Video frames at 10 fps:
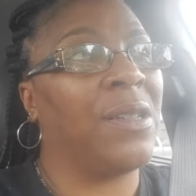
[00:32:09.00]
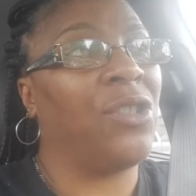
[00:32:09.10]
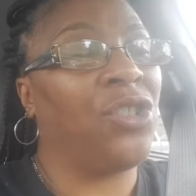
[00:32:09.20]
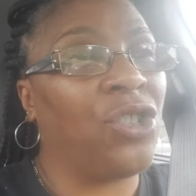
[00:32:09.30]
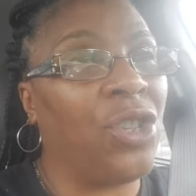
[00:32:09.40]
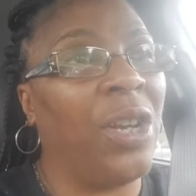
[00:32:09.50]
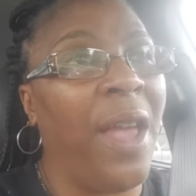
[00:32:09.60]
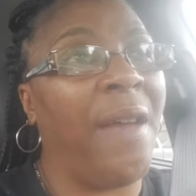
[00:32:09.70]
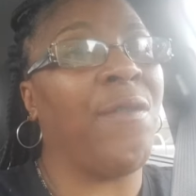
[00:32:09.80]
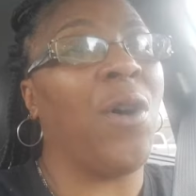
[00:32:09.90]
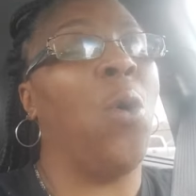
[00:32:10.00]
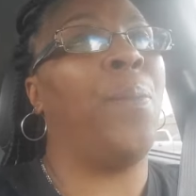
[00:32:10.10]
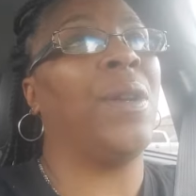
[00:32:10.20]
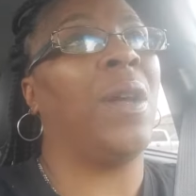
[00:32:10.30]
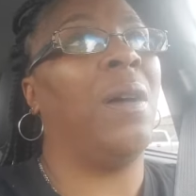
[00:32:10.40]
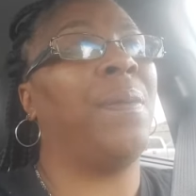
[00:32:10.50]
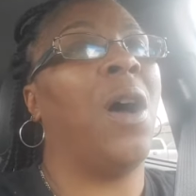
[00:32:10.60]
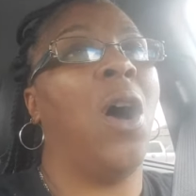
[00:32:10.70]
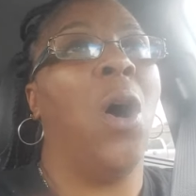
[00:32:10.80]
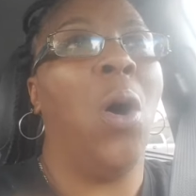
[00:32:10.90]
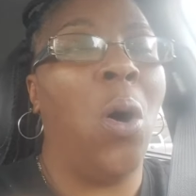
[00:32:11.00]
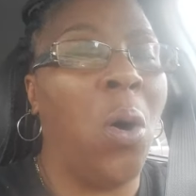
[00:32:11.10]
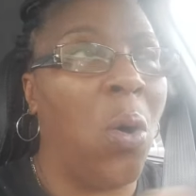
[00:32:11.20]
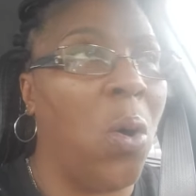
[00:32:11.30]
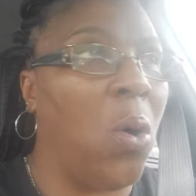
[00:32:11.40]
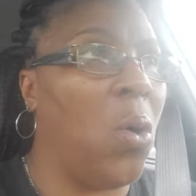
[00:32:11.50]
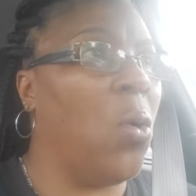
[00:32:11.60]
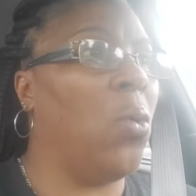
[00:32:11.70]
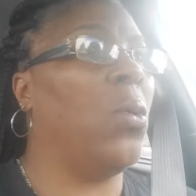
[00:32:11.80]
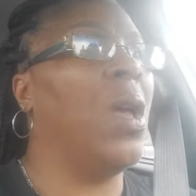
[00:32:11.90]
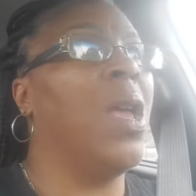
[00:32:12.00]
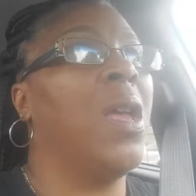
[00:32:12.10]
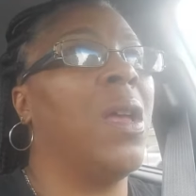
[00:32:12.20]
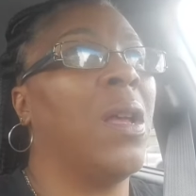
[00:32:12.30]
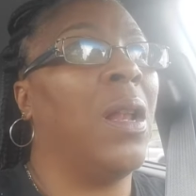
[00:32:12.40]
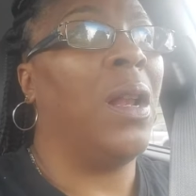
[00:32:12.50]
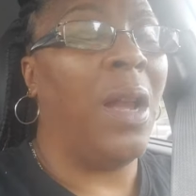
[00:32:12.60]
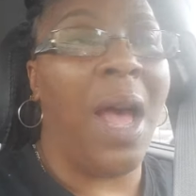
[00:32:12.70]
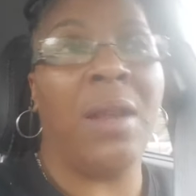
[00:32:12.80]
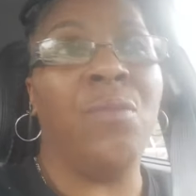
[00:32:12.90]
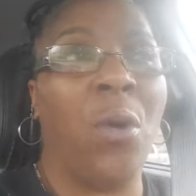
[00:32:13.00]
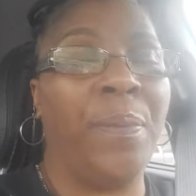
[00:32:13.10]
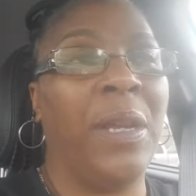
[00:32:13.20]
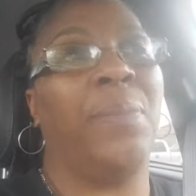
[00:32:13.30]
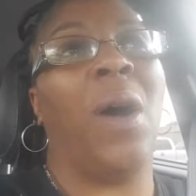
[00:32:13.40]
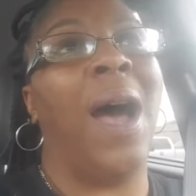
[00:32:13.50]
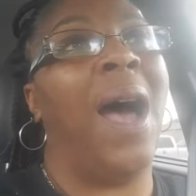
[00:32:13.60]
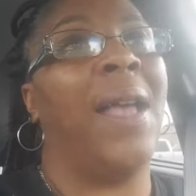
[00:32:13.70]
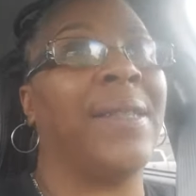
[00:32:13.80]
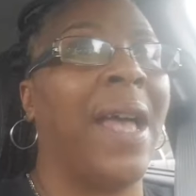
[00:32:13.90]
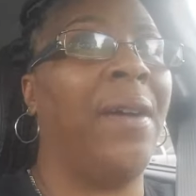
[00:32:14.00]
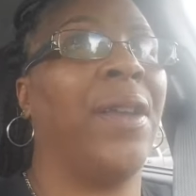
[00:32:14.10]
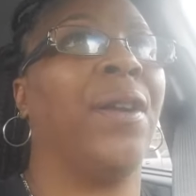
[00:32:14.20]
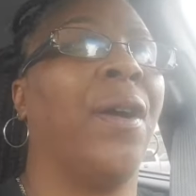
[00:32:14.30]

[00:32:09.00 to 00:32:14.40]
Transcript: should have opened up a whole lot of more people eyes out here